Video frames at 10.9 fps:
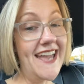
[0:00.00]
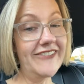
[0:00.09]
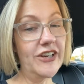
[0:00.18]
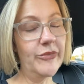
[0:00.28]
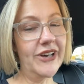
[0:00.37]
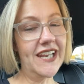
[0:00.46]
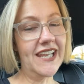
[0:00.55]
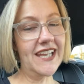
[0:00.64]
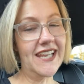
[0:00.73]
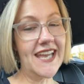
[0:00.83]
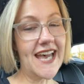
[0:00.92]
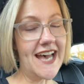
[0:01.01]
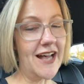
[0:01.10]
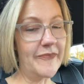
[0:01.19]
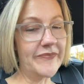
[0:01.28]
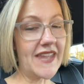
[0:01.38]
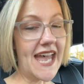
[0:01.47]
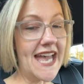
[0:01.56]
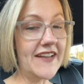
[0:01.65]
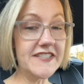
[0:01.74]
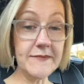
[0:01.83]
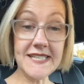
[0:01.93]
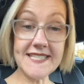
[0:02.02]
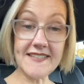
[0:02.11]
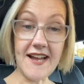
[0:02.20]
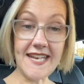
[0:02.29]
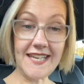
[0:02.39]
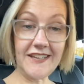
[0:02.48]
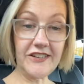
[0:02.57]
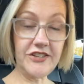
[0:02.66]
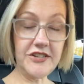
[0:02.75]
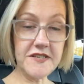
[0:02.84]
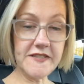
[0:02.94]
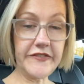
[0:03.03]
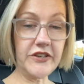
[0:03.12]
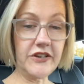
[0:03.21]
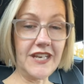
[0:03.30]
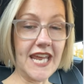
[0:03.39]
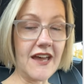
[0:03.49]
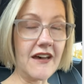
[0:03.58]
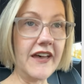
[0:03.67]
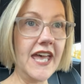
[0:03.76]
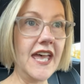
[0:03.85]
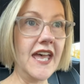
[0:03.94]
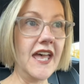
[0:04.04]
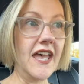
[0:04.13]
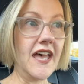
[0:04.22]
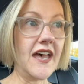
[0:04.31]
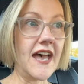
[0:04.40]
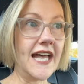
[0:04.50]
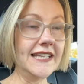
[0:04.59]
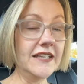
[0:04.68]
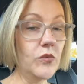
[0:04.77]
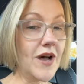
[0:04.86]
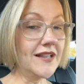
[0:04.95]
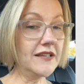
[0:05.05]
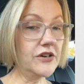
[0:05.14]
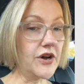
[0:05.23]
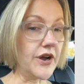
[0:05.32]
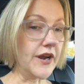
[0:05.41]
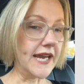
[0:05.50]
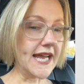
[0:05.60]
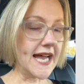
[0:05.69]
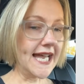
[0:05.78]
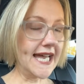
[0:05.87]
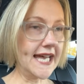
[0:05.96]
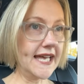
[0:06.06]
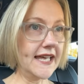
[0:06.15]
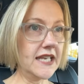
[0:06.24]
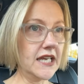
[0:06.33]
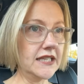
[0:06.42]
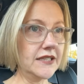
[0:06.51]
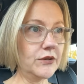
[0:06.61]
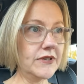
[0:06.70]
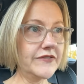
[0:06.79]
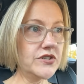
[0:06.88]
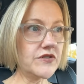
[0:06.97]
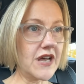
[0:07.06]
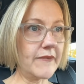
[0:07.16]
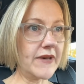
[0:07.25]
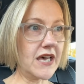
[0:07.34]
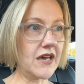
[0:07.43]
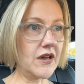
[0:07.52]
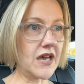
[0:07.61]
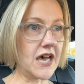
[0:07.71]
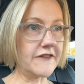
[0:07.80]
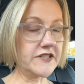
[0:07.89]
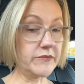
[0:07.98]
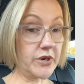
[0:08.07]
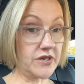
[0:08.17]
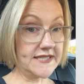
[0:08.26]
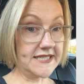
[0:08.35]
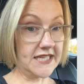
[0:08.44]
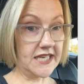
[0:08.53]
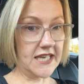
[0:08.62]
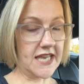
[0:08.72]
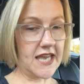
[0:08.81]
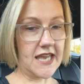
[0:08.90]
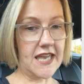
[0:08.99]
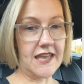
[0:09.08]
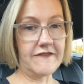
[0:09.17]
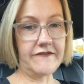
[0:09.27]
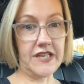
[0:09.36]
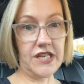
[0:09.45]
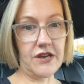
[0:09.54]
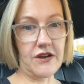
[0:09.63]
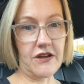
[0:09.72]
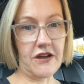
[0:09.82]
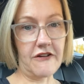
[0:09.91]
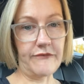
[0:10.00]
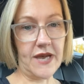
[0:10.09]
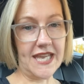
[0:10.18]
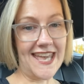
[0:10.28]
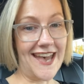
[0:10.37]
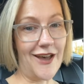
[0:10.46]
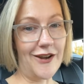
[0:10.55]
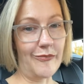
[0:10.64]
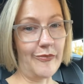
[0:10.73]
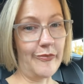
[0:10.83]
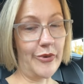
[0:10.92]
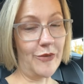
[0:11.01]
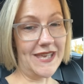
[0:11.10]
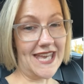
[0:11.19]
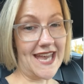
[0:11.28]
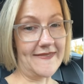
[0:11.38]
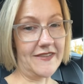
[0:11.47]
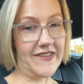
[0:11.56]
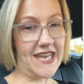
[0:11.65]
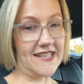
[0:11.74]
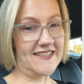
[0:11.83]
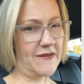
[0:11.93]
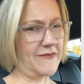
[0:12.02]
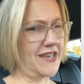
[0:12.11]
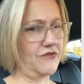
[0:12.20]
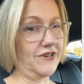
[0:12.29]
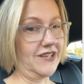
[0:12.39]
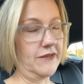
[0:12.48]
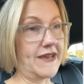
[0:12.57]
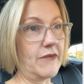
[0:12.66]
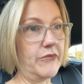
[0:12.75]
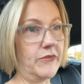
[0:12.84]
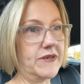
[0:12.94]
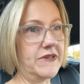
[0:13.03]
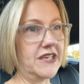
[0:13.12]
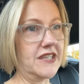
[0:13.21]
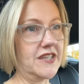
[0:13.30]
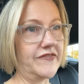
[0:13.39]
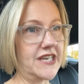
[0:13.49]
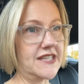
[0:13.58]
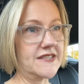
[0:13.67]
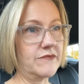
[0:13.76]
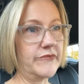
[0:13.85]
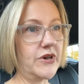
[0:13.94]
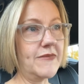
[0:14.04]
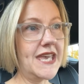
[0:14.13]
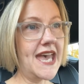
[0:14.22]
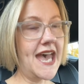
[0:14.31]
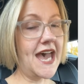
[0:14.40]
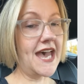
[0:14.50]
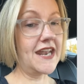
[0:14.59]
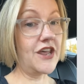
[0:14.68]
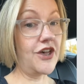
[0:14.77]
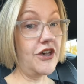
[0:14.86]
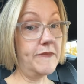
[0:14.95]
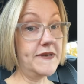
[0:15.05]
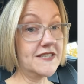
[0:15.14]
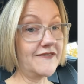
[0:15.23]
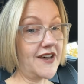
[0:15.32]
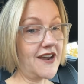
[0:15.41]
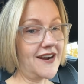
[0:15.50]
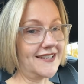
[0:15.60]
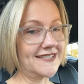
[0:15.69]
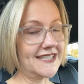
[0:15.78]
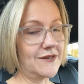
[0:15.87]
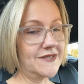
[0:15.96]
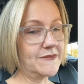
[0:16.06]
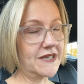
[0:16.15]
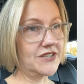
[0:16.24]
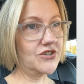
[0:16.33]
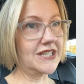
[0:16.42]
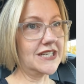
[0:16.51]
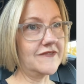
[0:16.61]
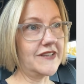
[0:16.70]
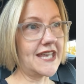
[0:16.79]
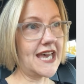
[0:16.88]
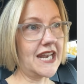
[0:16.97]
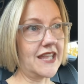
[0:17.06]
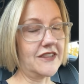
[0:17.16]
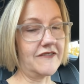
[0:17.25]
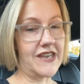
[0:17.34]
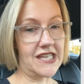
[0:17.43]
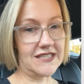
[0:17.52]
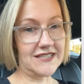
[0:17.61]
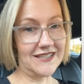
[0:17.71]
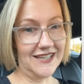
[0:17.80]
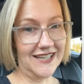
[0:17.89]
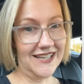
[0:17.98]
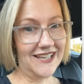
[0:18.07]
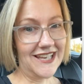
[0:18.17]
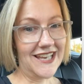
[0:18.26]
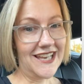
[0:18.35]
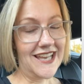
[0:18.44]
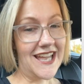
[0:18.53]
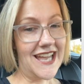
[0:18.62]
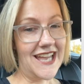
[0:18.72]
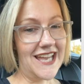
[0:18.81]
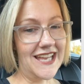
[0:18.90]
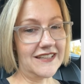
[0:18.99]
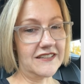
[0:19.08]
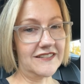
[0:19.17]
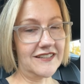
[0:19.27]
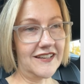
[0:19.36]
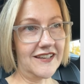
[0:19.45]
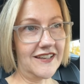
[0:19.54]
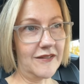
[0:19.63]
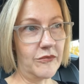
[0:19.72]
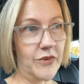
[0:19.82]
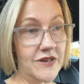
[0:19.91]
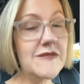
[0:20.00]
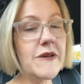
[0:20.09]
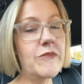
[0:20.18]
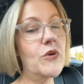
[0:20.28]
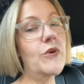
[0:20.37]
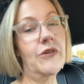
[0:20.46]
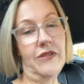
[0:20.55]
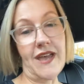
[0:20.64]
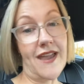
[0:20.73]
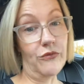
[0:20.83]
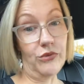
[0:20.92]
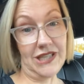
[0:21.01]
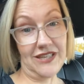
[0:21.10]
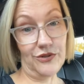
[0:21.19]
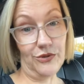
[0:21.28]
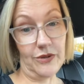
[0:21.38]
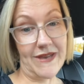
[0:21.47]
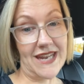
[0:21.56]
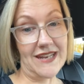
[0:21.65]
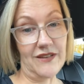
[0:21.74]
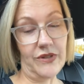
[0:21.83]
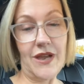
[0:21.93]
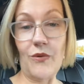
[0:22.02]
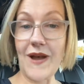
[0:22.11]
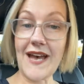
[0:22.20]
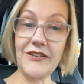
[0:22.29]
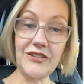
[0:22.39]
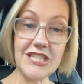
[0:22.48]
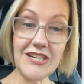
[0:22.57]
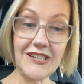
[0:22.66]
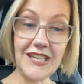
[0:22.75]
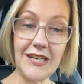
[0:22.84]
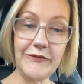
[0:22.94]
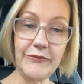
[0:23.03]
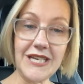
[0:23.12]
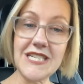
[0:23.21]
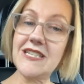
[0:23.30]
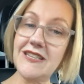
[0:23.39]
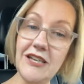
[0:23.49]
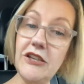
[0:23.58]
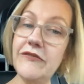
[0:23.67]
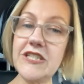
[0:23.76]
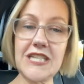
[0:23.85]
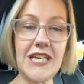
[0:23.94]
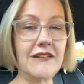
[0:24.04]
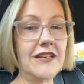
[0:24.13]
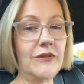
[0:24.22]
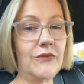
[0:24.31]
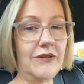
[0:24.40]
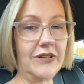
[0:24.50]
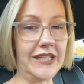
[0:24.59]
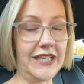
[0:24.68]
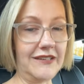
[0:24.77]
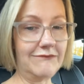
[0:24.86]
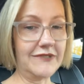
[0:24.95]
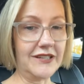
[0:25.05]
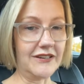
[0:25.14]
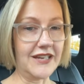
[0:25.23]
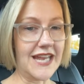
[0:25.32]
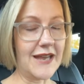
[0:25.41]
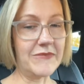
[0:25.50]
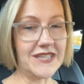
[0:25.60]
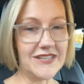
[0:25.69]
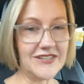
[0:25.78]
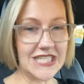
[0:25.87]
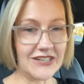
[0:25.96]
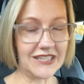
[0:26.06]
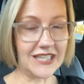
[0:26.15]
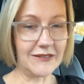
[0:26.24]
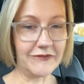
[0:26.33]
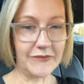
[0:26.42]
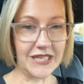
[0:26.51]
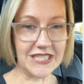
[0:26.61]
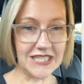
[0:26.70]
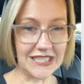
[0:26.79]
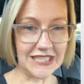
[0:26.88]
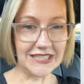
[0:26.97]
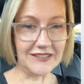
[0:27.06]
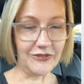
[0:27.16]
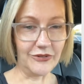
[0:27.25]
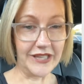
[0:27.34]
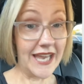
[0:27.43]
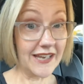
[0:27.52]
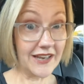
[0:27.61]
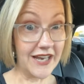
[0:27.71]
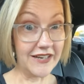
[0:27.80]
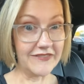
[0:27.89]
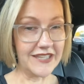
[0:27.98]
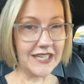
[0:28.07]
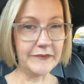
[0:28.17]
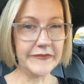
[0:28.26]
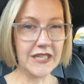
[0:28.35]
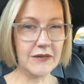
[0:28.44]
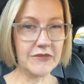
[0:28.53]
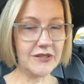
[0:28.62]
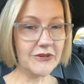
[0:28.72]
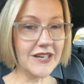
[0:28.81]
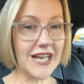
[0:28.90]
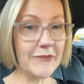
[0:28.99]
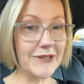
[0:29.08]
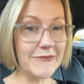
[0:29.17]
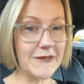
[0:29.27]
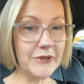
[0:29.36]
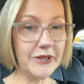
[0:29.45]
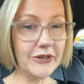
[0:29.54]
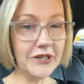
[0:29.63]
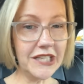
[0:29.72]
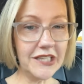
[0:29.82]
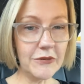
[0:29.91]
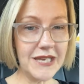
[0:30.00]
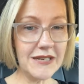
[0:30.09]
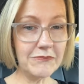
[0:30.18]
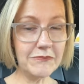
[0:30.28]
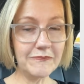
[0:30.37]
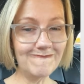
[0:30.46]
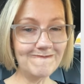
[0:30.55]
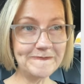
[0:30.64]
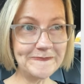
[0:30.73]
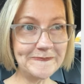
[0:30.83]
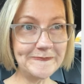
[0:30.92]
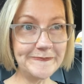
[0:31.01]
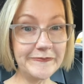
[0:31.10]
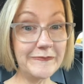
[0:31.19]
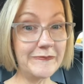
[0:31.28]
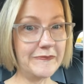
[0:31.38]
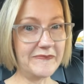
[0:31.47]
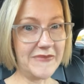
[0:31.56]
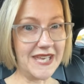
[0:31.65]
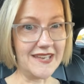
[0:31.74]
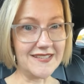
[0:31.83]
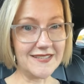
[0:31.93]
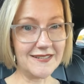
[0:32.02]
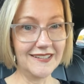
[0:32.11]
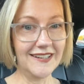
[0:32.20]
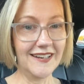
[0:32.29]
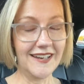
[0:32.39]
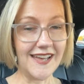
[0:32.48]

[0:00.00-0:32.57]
Hi everybody, I have some exciting news for you. Now, a little while ago, I had a little bit of a drama after posting a video of my cat, Bobby, at the vet. So I made a reel about Bobby being at the vets. And Bobby had herpes virus. He was being treated for that at the vets. And most people were like really cool about it. I'm like, wow, you're sharing that information. Thank you for sharing. We're really, happy that you're sharing that information and all that kind of thing. But there were a couple of people who were a little bit pissed